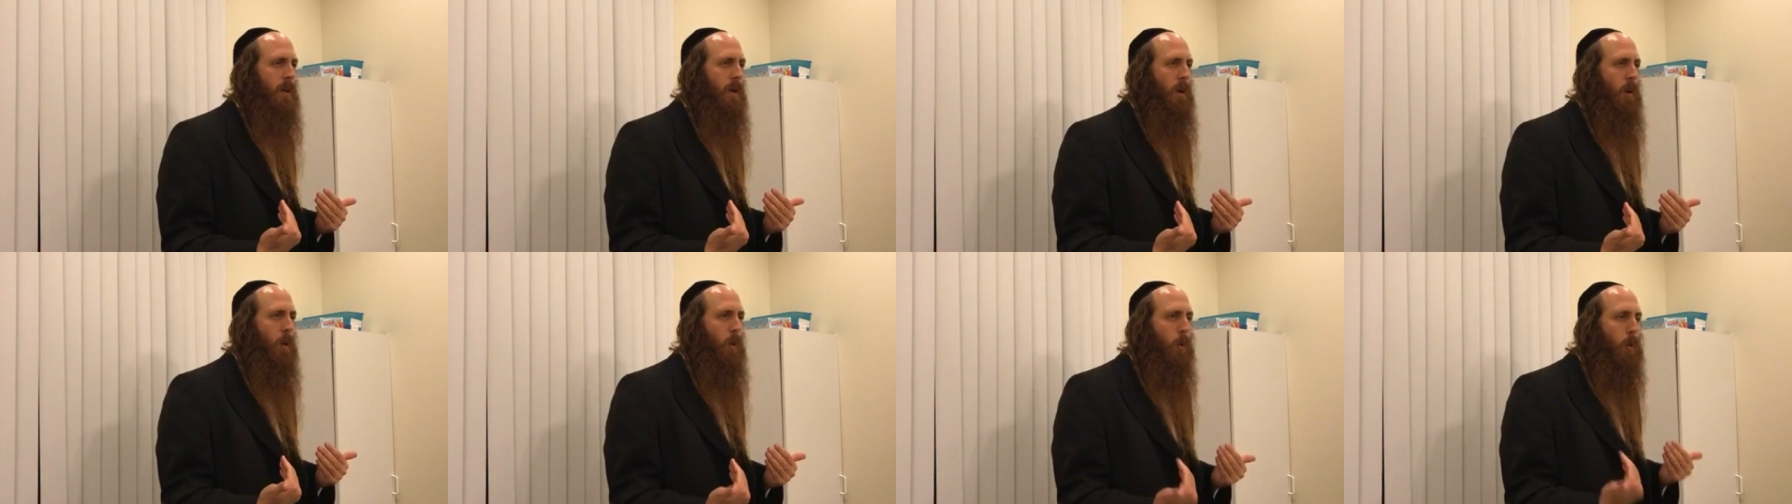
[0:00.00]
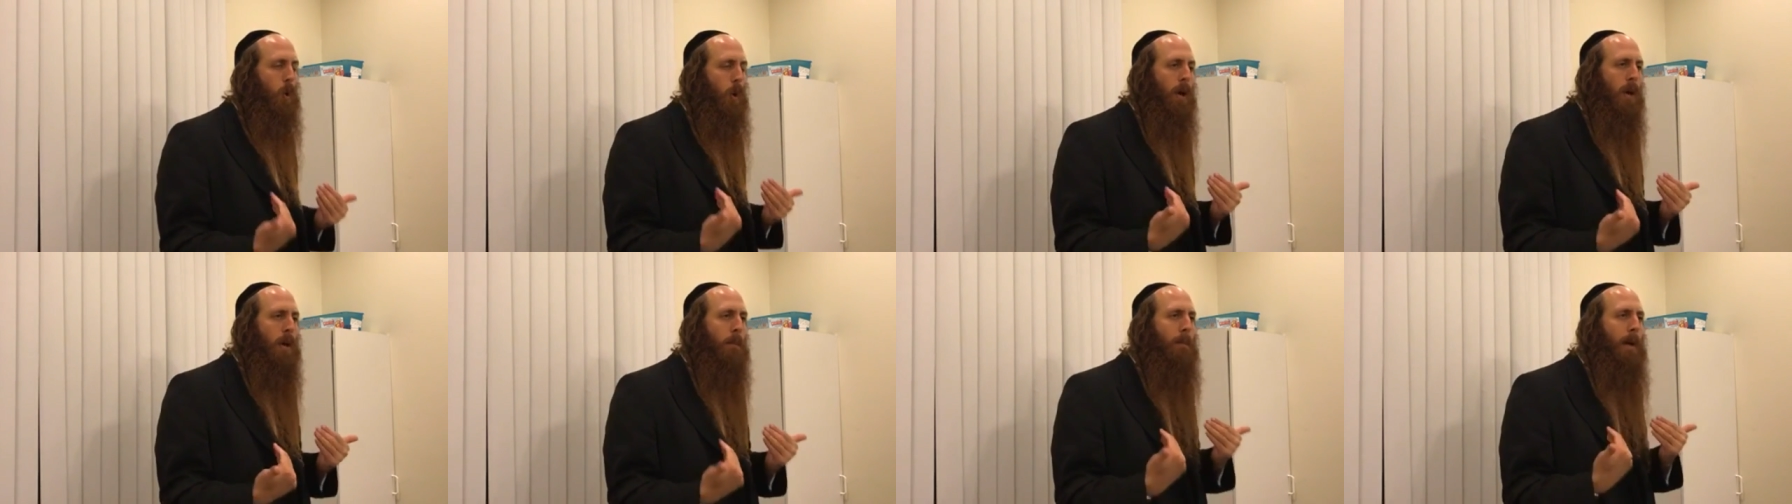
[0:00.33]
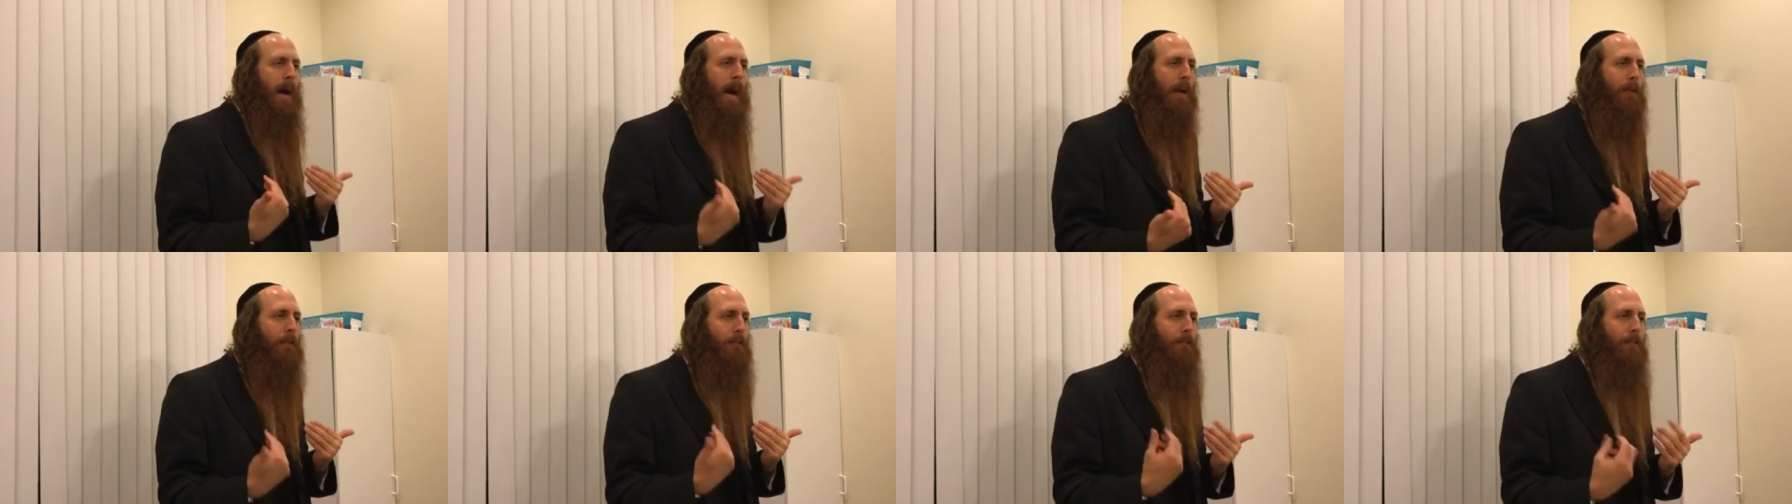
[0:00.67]
Where am
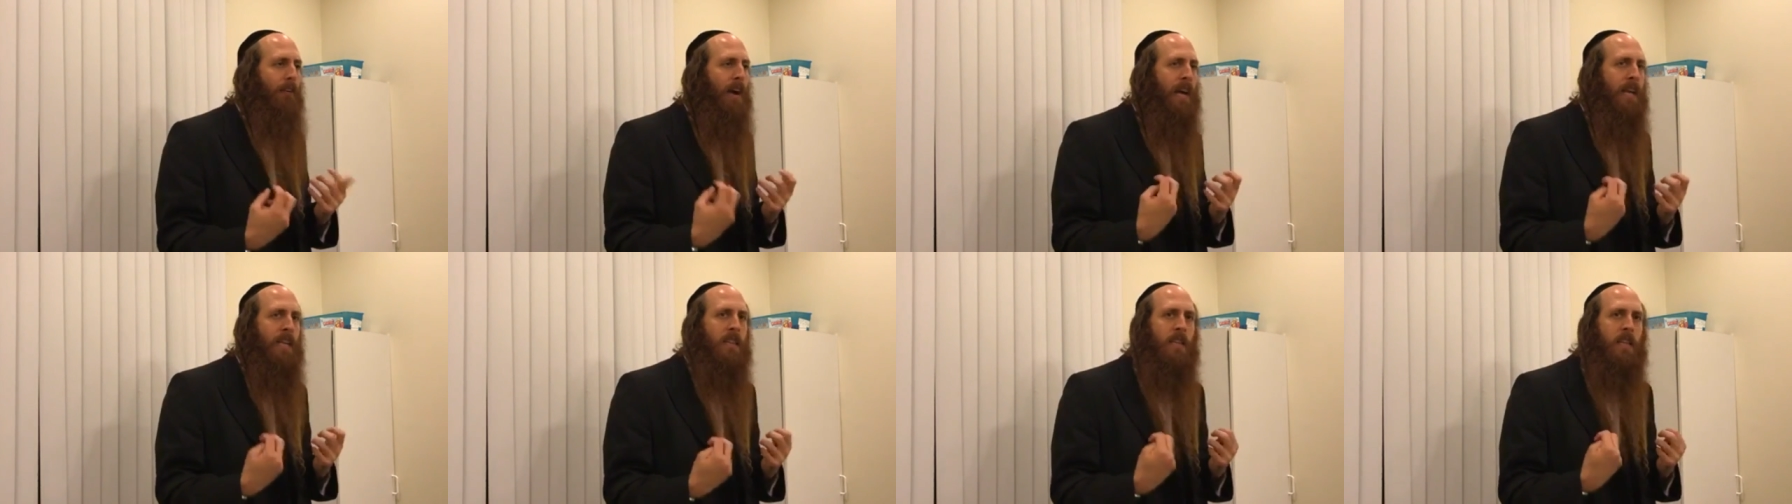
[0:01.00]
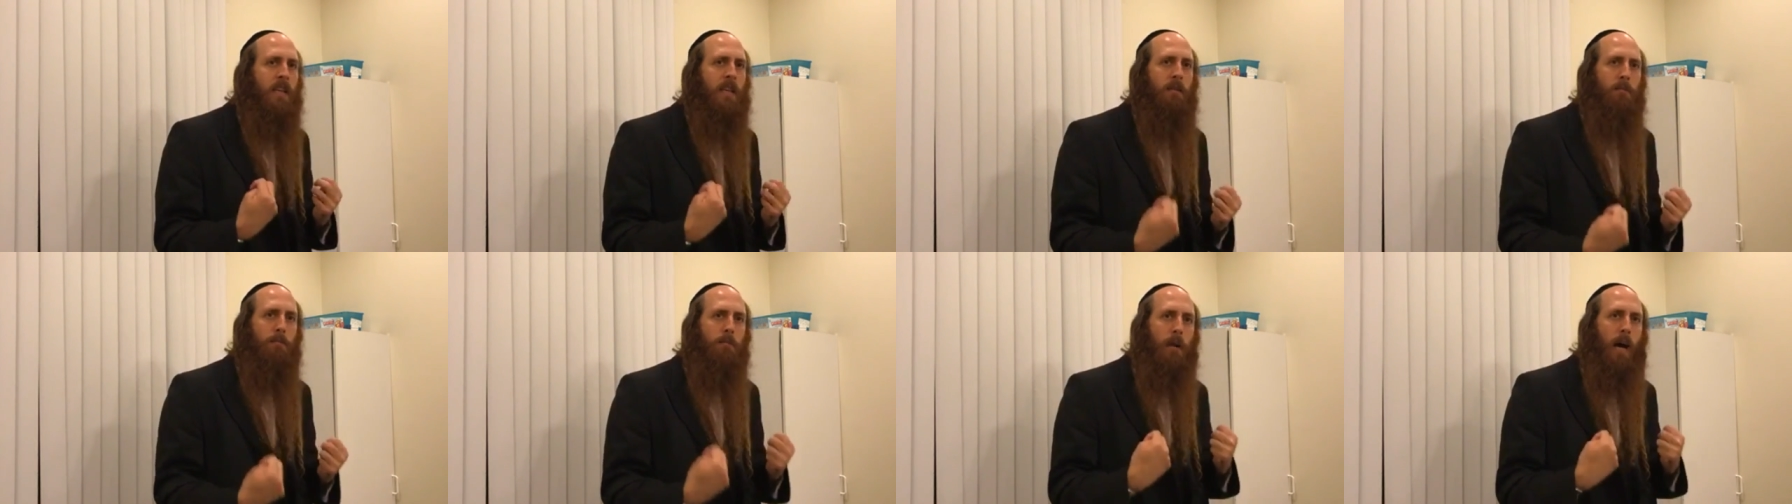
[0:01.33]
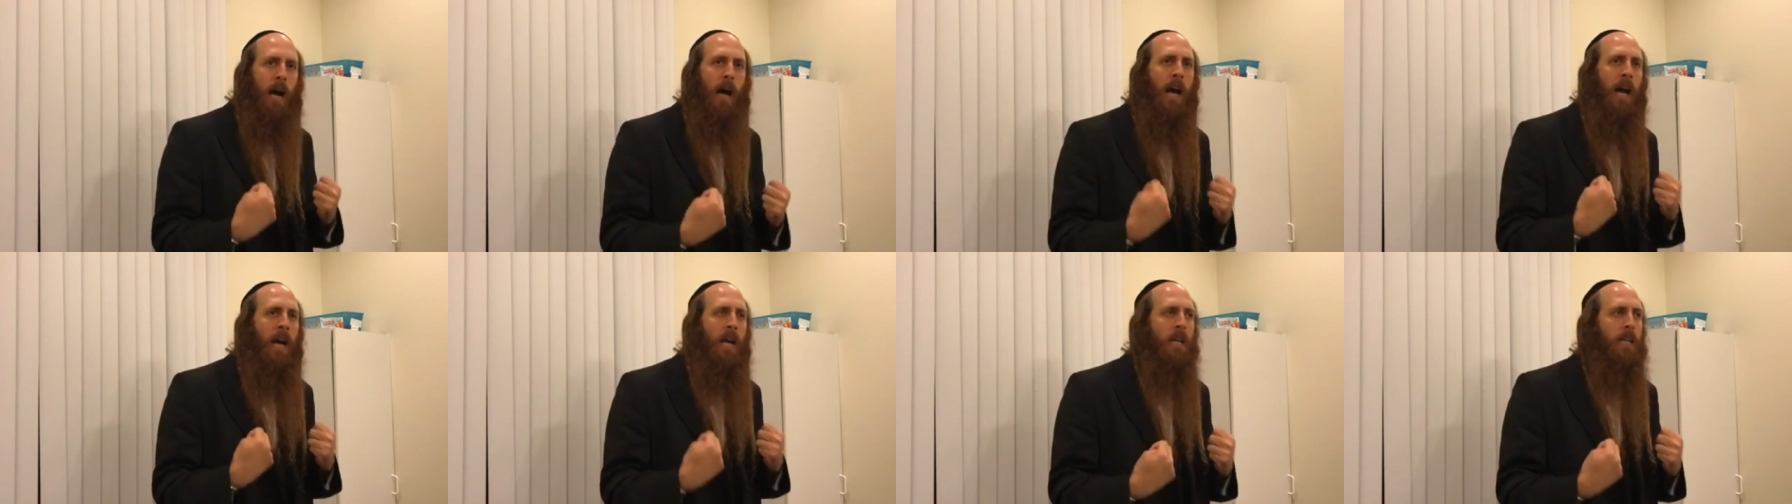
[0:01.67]
I finding
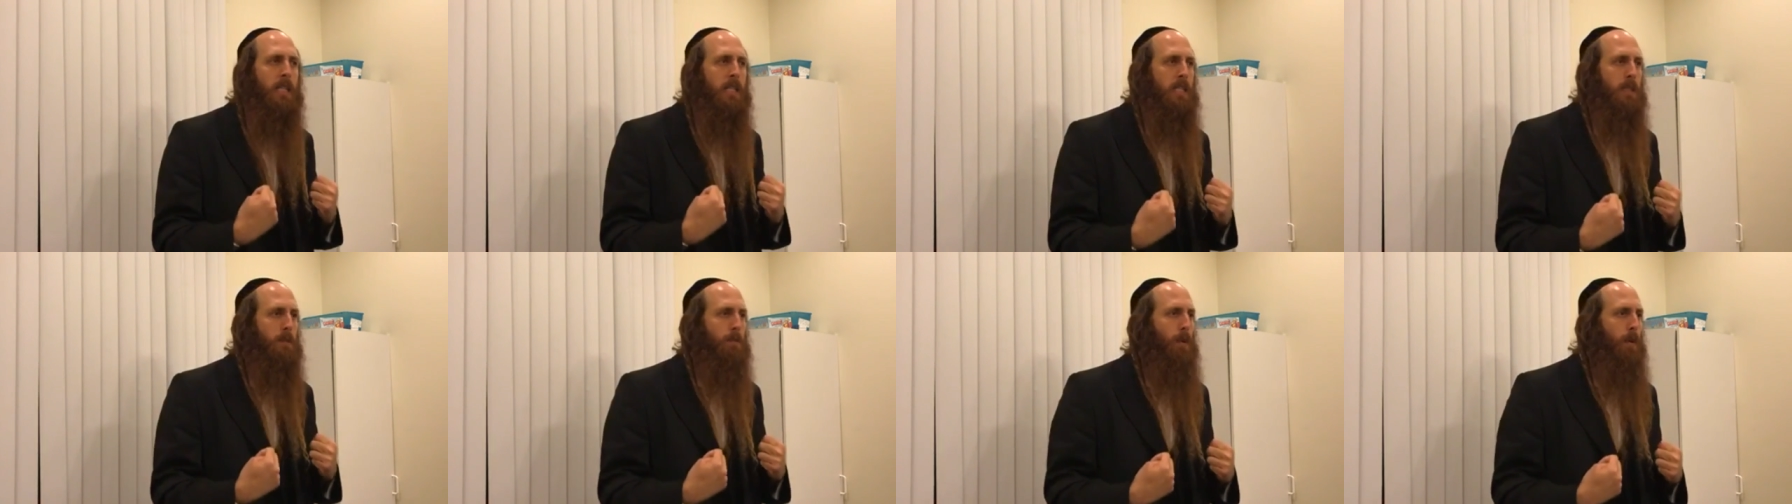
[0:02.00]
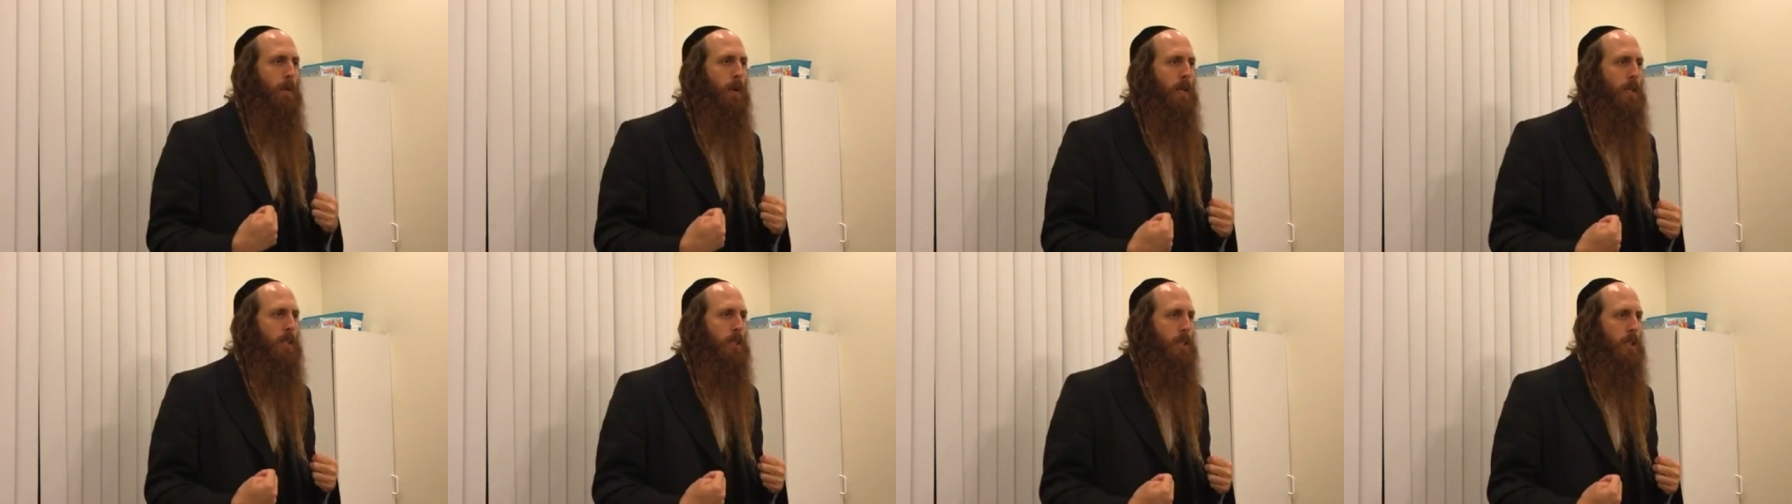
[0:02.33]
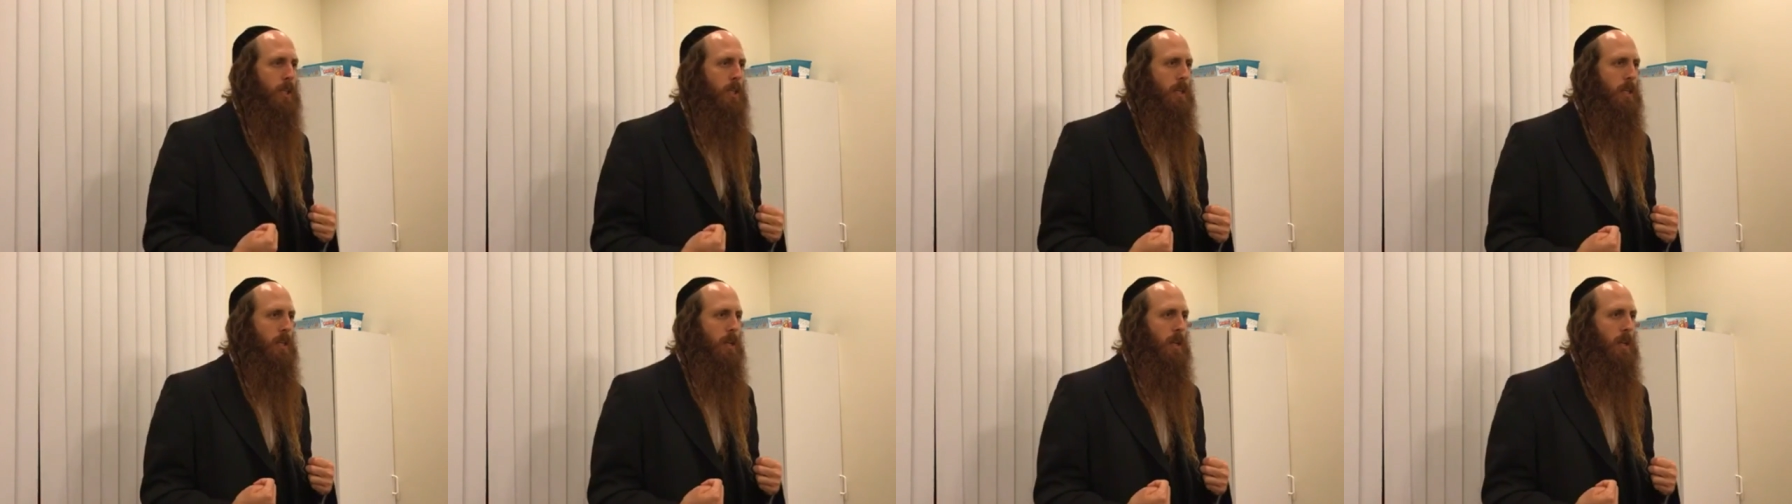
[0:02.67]
my inspiration?